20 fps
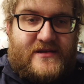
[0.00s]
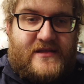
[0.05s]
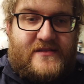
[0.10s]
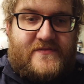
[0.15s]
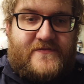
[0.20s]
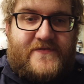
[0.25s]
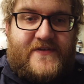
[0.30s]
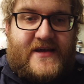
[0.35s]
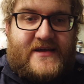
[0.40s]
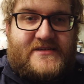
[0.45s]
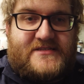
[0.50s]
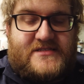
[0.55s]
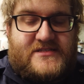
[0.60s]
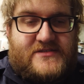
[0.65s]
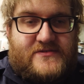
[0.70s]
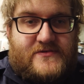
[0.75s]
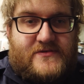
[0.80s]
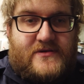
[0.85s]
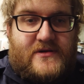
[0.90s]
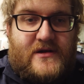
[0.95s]
needing fixed,
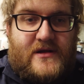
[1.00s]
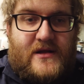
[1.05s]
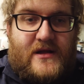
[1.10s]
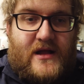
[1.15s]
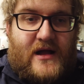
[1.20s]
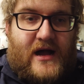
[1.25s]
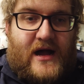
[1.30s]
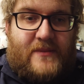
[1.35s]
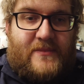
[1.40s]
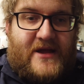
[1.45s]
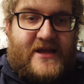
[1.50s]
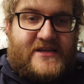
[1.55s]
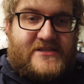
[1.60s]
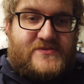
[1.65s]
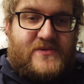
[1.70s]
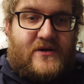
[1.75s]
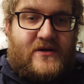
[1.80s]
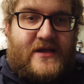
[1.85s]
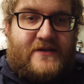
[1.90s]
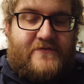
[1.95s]
so I might
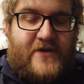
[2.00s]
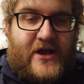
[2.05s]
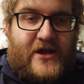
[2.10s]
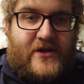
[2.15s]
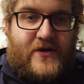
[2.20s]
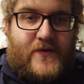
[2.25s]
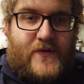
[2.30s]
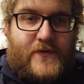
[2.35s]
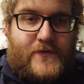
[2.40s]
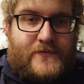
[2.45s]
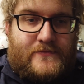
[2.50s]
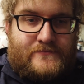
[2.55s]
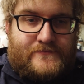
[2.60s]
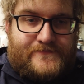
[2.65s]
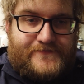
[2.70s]
as well give it a go.